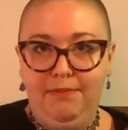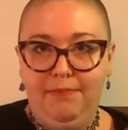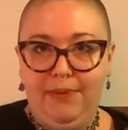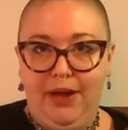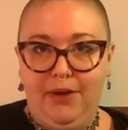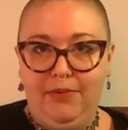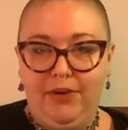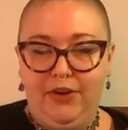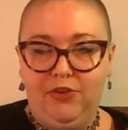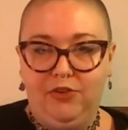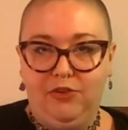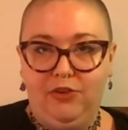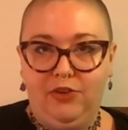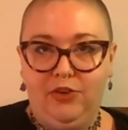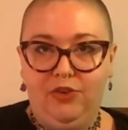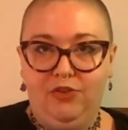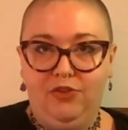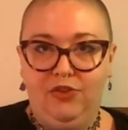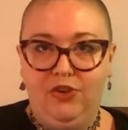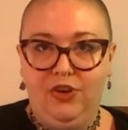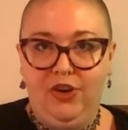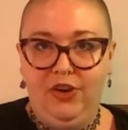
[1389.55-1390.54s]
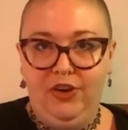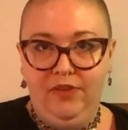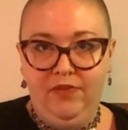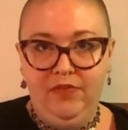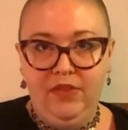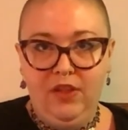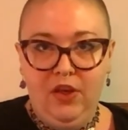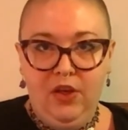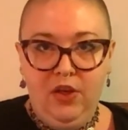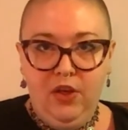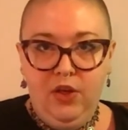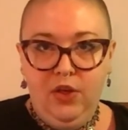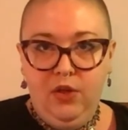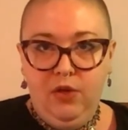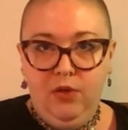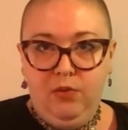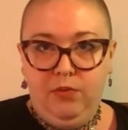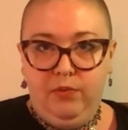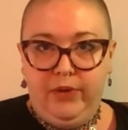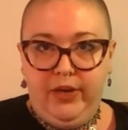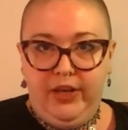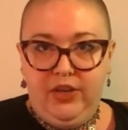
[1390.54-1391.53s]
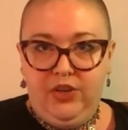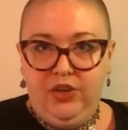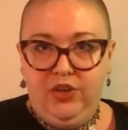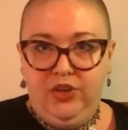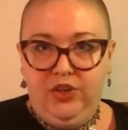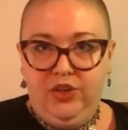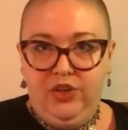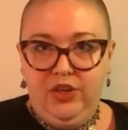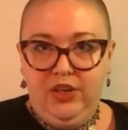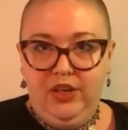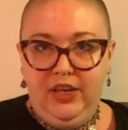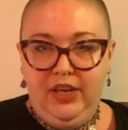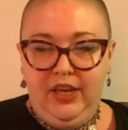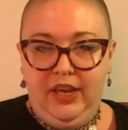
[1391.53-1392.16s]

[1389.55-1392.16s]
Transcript: by Rachel Kushner, which